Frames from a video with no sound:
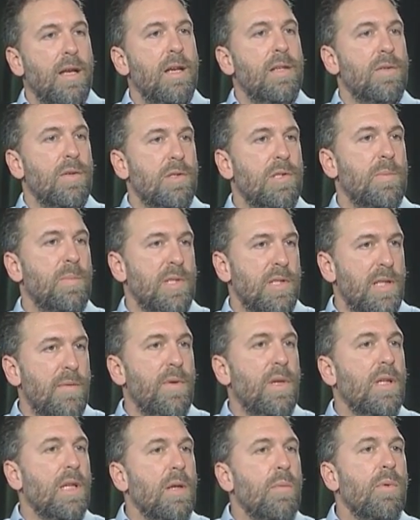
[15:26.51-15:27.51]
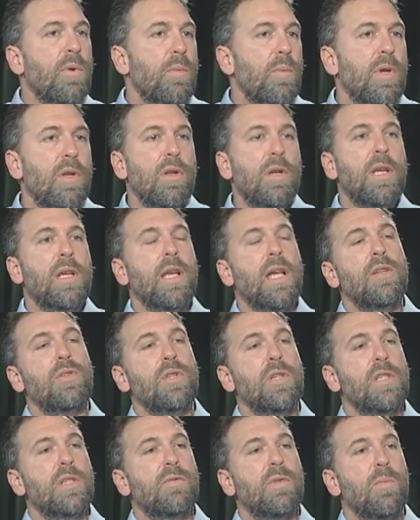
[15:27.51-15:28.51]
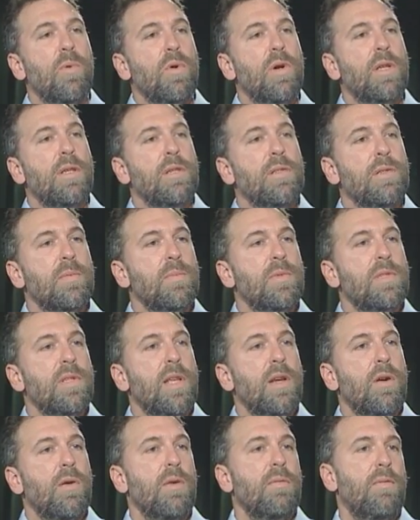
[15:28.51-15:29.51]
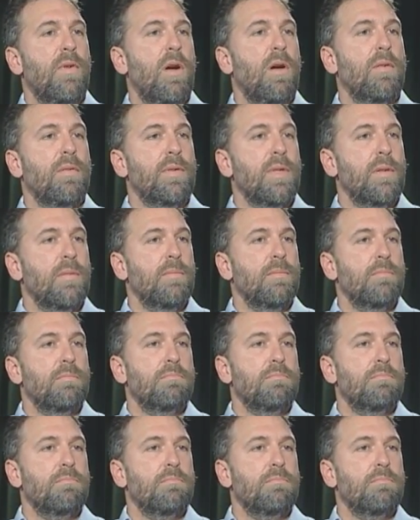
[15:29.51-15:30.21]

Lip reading: So specifically, we're looking at genes from organisms that are involved in